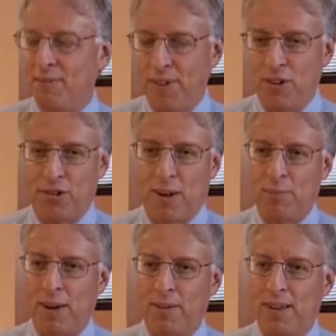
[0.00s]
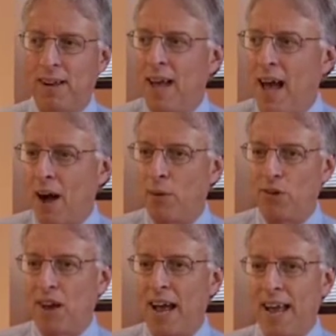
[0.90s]
finished up there that I
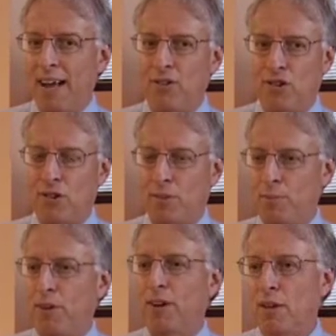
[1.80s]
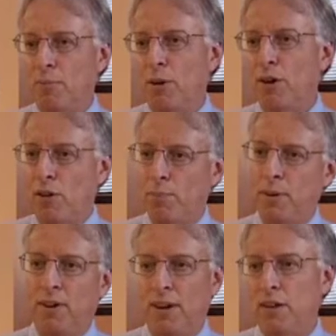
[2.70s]
wish I had just a particular book or a
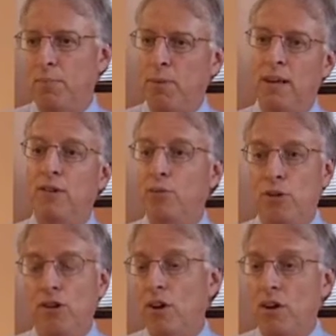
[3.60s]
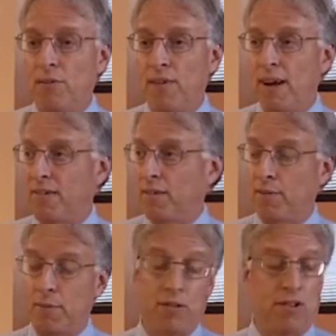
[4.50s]
particular place where you could go find this
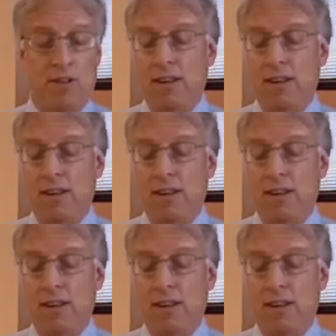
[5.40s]
information.